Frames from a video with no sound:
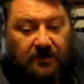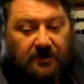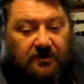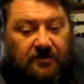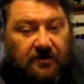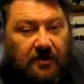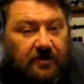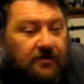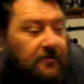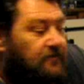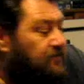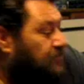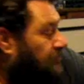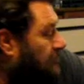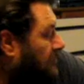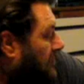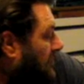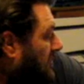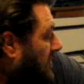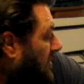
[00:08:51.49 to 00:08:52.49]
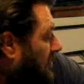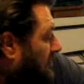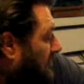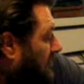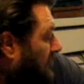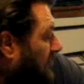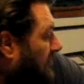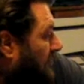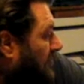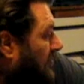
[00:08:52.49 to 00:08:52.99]
So, yeah,
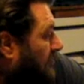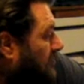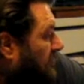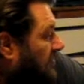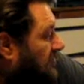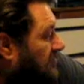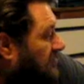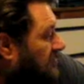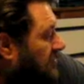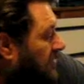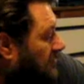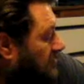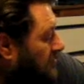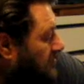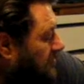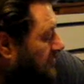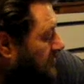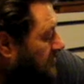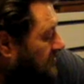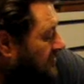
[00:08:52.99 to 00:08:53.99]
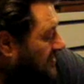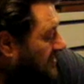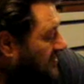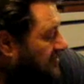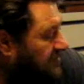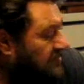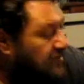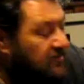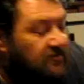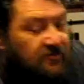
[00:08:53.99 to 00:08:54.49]
four or five weeks from now, we'll be doing
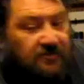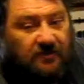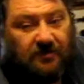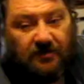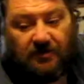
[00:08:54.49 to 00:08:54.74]
tastings,